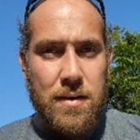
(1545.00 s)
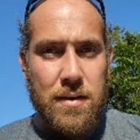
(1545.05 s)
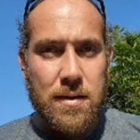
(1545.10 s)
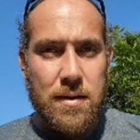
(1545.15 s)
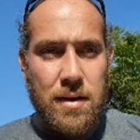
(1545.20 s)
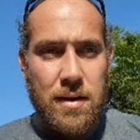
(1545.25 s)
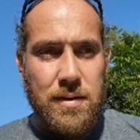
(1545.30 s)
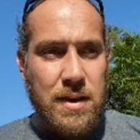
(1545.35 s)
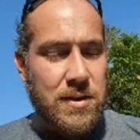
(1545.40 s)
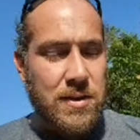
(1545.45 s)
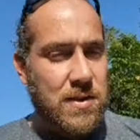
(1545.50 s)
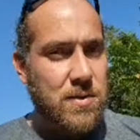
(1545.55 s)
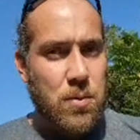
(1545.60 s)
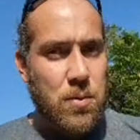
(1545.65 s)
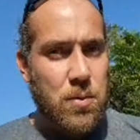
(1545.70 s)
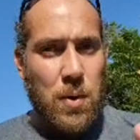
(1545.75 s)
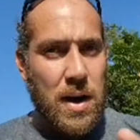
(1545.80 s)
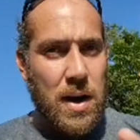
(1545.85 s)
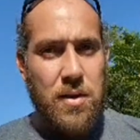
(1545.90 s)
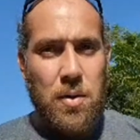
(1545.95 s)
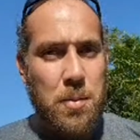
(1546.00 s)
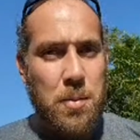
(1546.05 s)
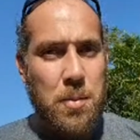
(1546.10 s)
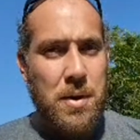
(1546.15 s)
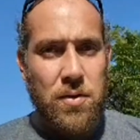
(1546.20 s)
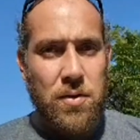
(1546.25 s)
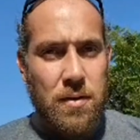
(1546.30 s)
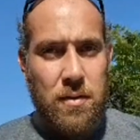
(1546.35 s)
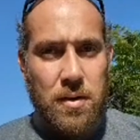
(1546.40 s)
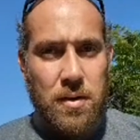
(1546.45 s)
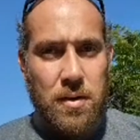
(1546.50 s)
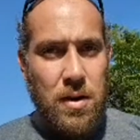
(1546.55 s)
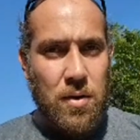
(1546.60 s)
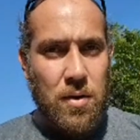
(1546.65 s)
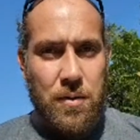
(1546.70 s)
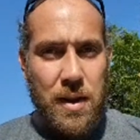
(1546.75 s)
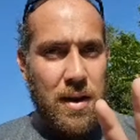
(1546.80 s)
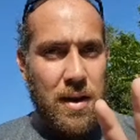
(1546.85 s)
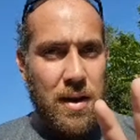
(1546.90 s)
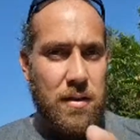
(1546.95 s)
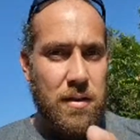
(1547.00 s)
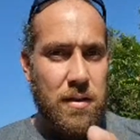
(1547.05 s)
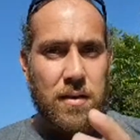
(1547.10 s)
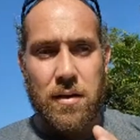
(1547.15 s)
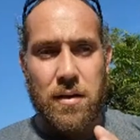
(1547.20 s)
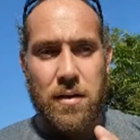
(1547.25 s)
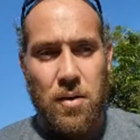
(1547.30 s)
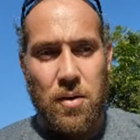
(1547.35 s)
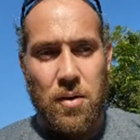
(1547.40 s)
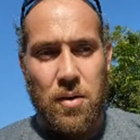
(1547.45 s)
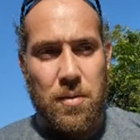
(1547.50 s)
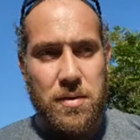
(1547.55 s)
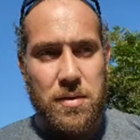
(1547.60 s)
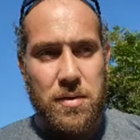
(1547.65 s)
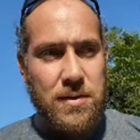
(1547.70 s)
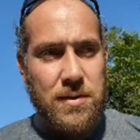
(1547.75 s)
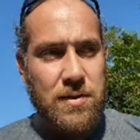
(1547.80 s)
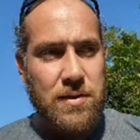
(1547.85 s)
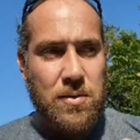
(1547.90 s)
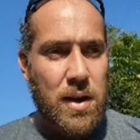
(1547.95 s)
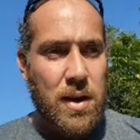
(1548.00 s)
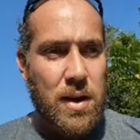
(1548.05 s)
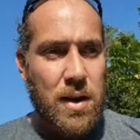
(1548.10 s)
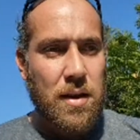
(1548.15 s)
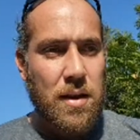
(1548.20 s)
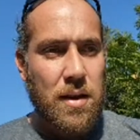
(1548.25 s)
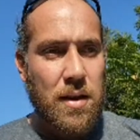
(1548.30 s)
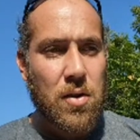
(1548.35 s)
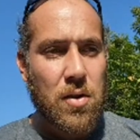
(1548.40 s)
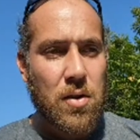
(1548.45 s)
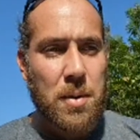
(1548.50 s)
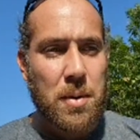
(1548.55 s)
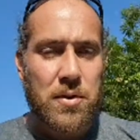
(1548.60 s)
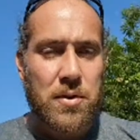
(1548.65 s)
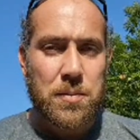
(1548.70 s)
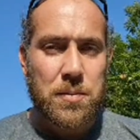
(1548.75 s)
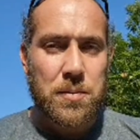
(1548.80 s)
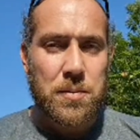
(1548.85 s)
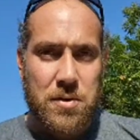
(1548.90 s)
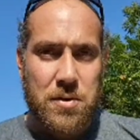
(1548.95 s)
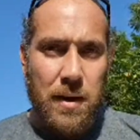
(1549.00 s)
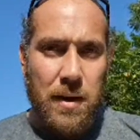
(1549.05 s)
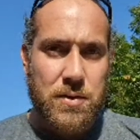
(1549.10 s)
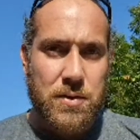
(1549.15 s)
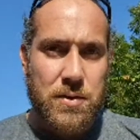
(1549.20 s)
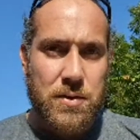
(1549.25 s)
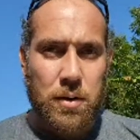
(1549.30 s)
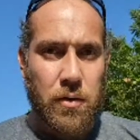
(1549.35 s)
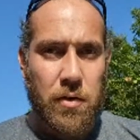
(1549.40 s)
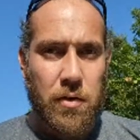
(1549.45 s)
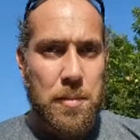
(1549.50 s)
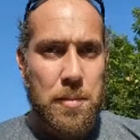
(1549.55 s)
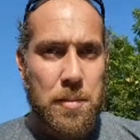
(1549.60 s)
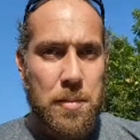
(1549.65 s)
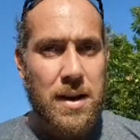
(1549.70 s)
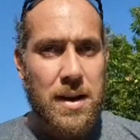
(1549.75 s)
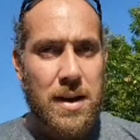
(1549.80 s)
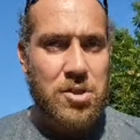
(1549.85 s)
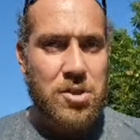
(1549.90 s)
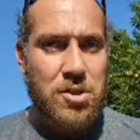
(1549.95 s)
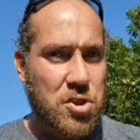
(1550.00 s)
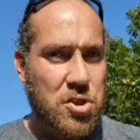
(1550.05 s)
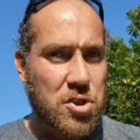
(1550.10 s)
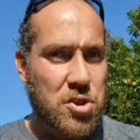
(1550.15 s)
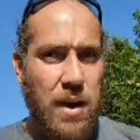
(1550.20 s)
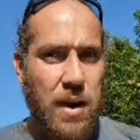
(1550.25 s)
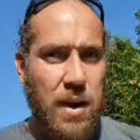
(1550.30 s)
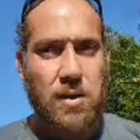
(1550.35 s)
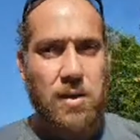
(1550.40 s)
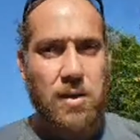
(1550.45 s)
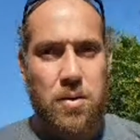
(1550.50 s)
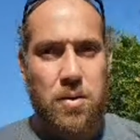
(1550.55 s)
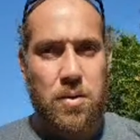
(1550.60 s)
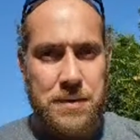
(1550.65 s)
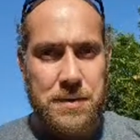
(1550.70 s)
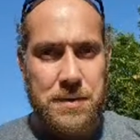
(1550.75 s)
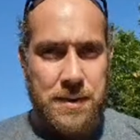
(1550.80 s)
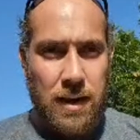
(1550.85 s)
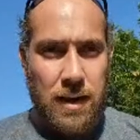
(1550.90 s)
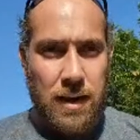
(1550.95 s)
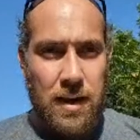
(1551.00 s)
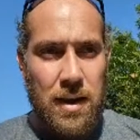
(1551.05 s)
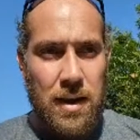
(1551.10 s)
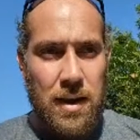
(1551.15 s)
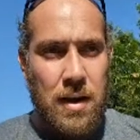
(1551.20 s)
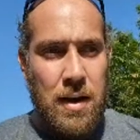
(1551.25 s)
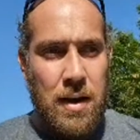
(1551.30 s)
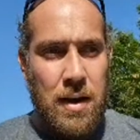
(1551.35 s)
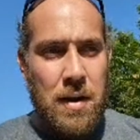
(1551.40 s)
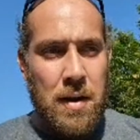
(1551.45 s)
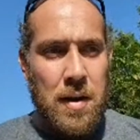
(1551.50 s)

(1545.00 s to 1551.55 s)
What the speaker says: And this is why this isn't why nobody speaks about Saudi Arabia, not just pertaining to this day,